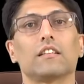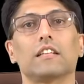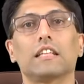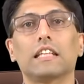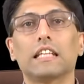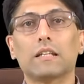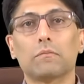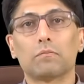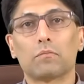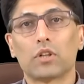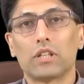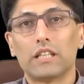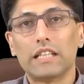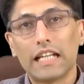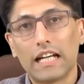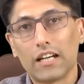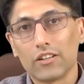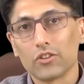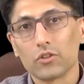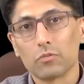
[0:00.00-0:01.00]
the
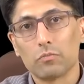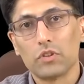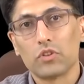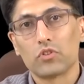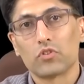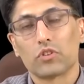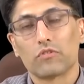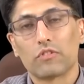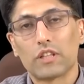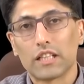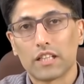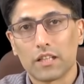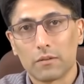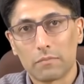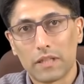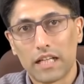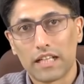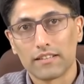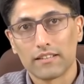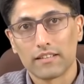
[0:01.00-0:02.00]
pronouncements of
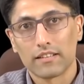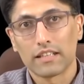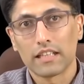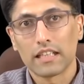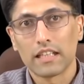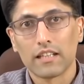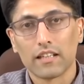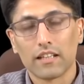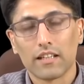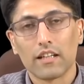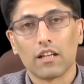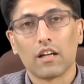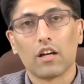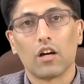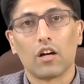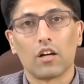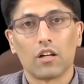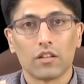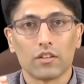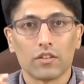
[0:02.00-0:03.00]
incapacity
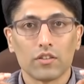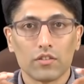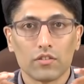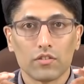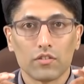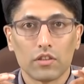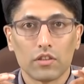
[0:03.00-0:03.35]
are